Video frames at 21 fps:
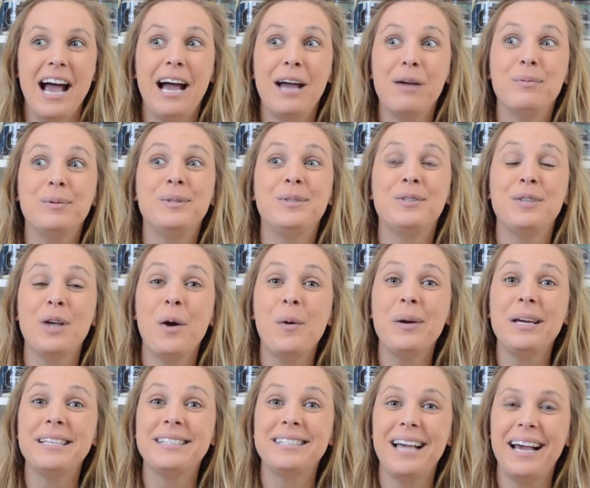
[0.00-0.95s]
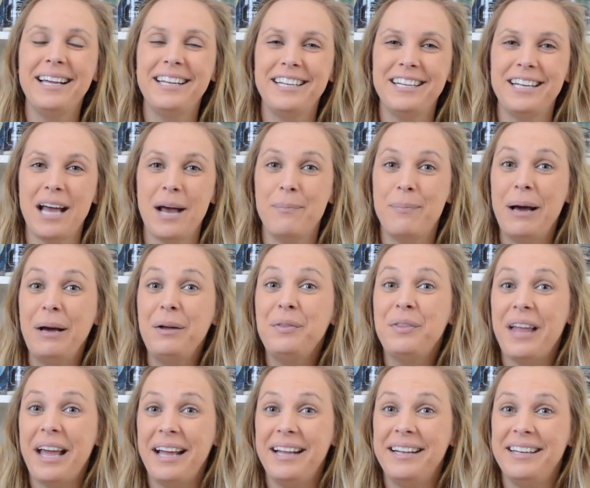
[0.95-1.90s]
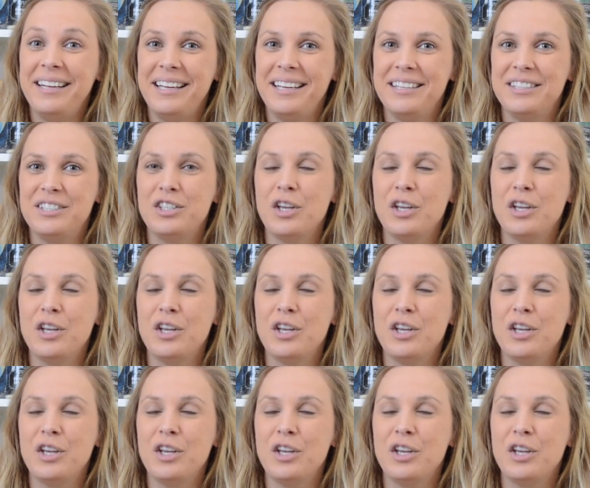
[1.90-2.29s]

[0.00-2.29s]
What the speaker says: I was so excited about the ending,